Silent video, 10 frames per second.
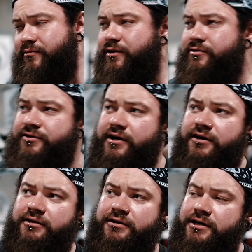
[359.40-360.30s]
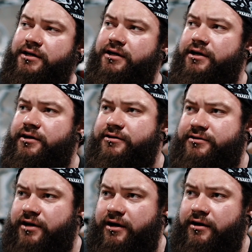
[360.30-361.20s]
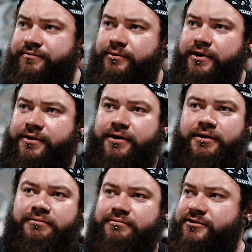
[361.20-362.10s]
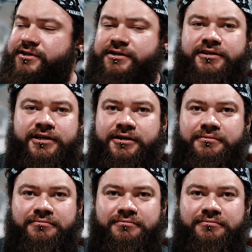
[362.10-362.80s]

As I say, I'll start off with 60